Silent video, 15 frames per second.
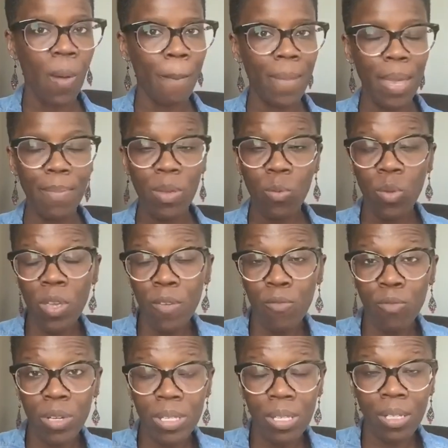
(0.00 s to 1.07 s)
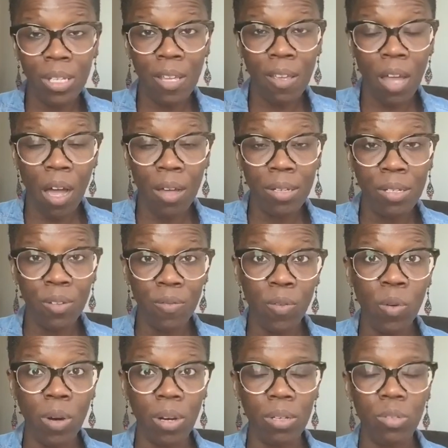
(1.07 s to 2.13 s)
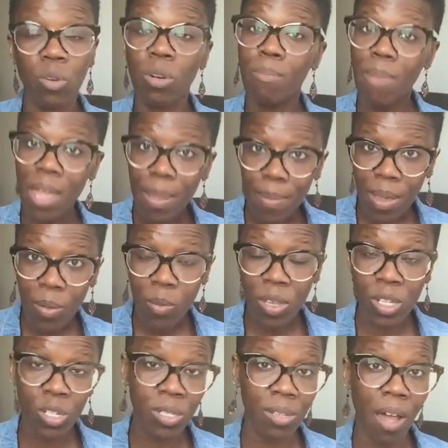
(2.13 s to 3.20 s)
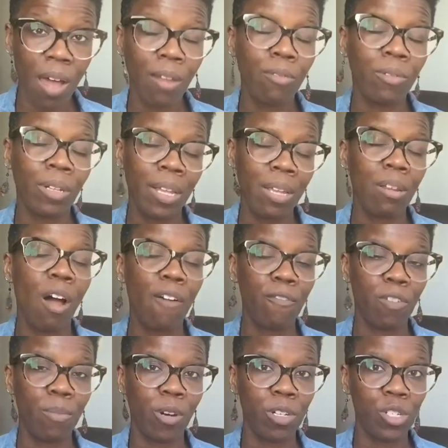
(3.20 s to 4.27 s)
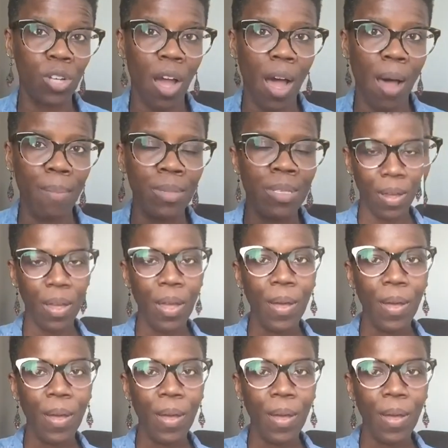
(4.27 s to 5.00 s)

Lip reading: maybe we've recently gotten divorced, or maybe we just got laid off from our jobs.